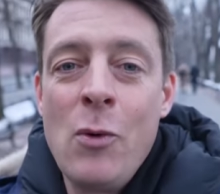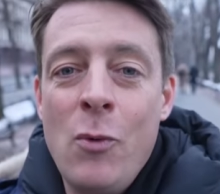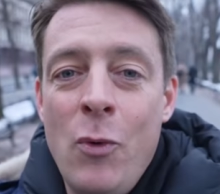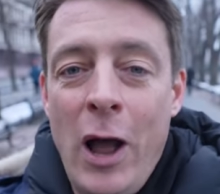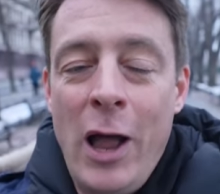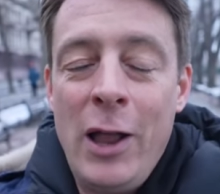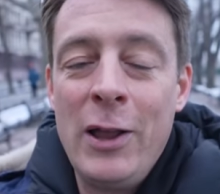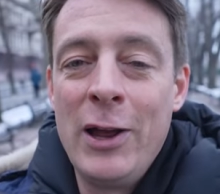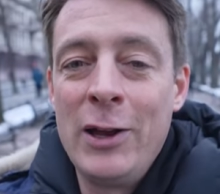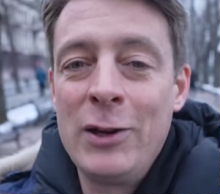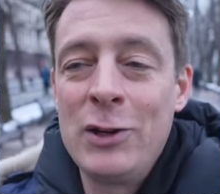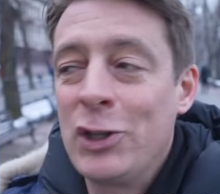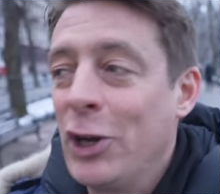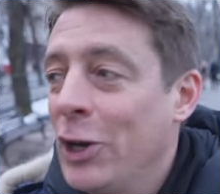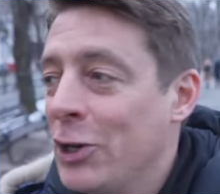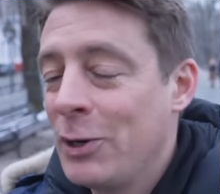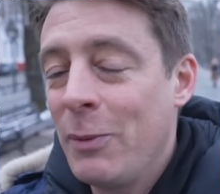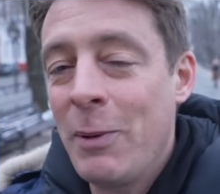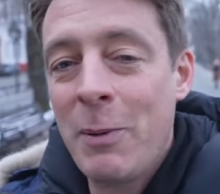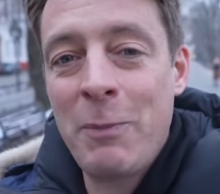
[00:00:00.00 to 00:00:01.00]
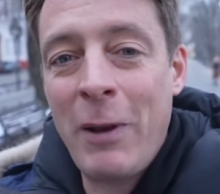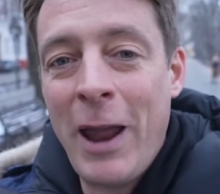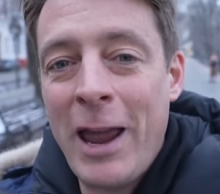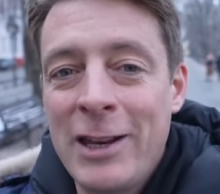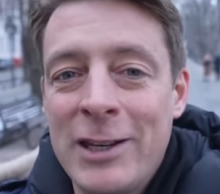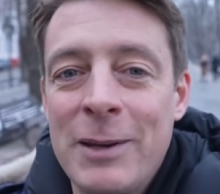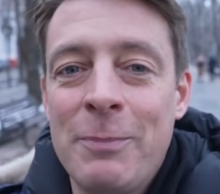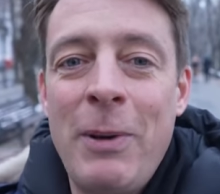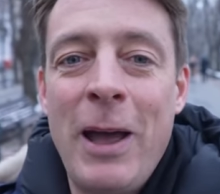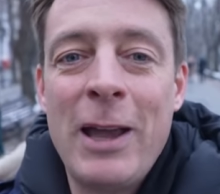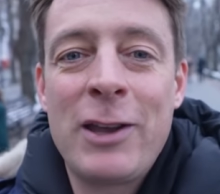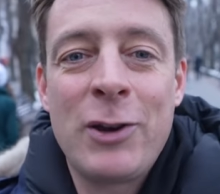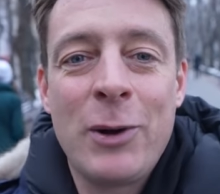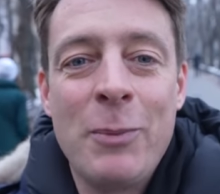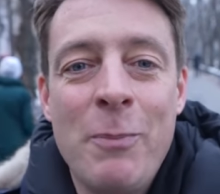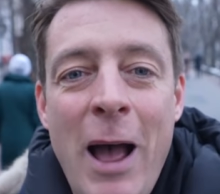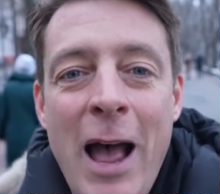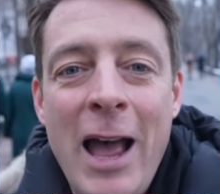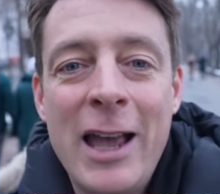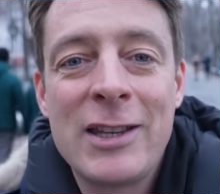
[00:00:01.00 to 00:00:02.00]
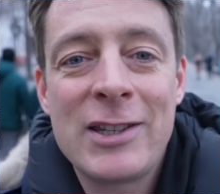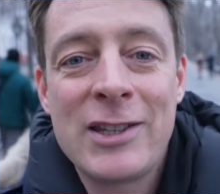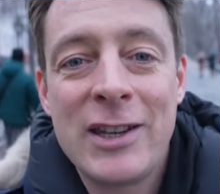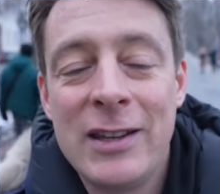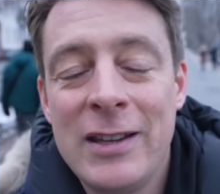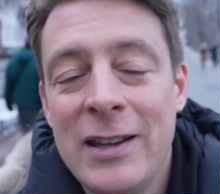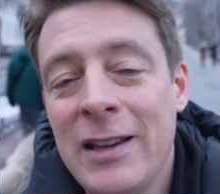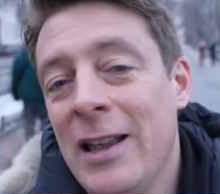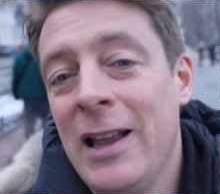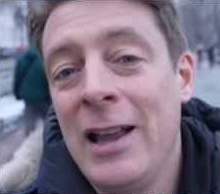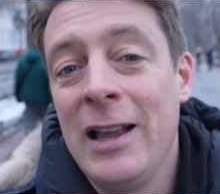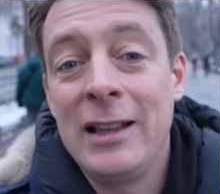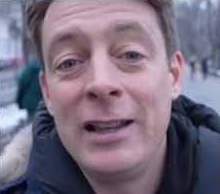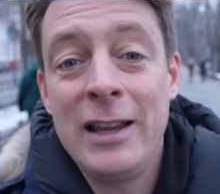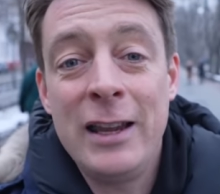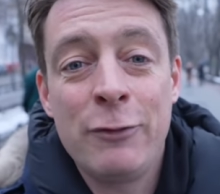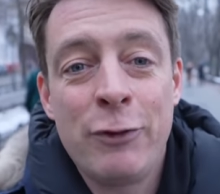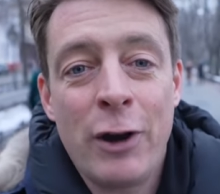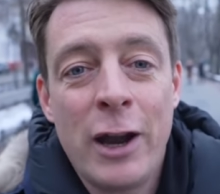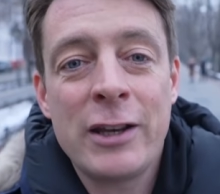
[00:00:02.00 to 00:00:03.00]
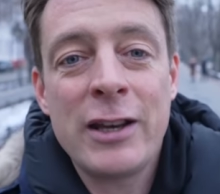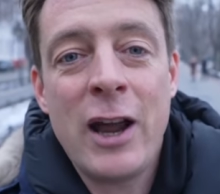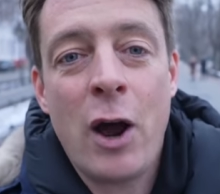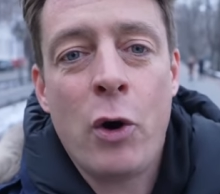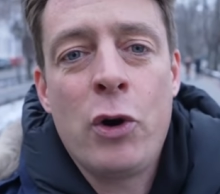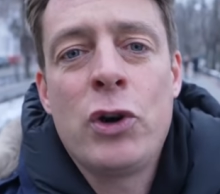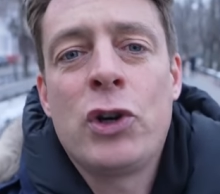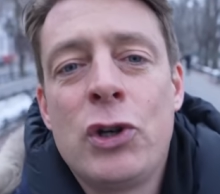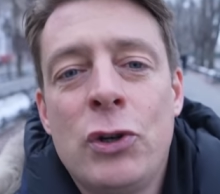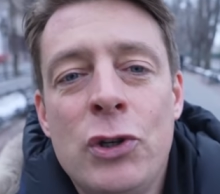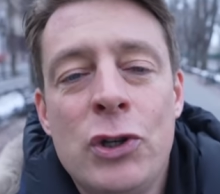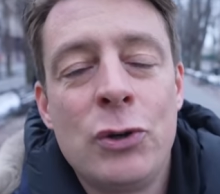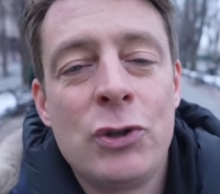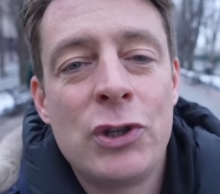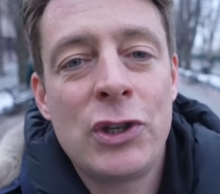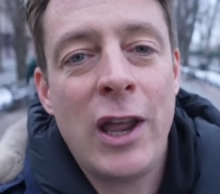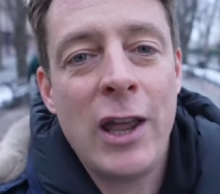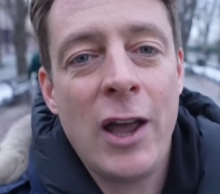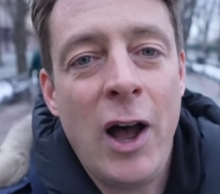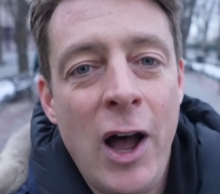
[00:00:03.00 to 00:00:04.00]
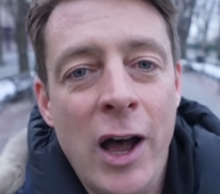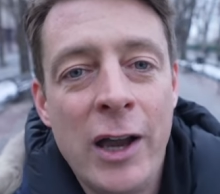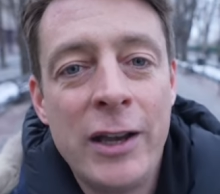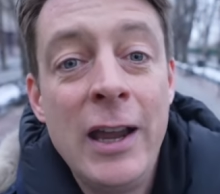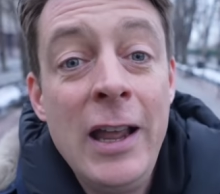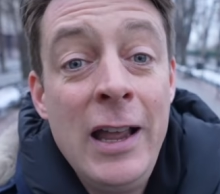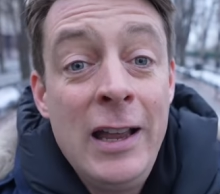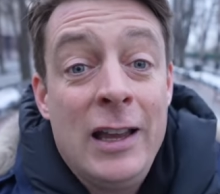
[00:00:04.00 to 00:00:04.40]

well, should you be planning to pack your bags and leave right now, or should you stay on?